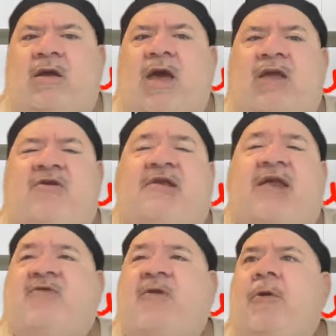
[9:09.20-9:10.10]
Yeah, they just
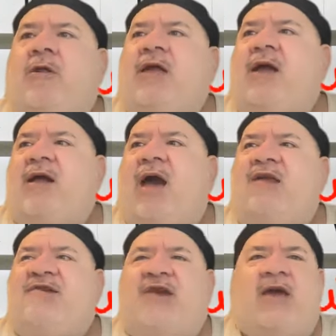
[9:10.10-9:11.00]
have to put that
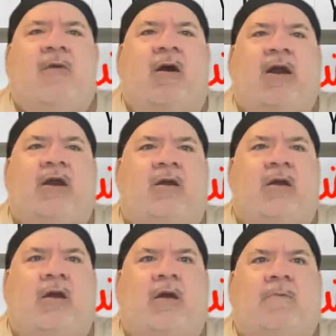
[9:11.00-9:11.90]
guy's name on it.
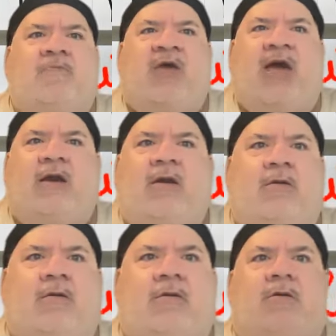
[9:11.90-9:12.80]
That
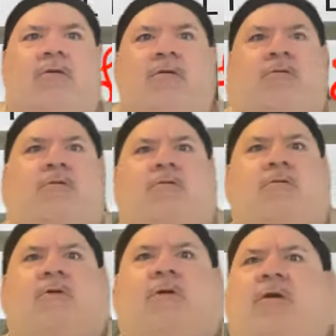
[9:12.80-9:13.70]

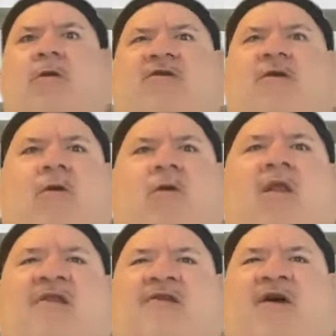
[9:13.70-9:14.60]
it's on all
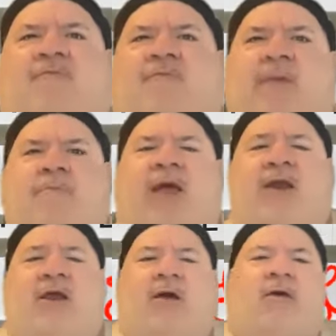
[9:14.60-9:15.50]
the stuff. Pat
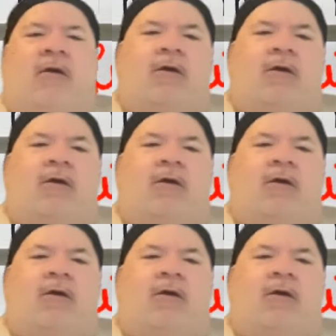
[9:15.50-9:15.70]
Pending.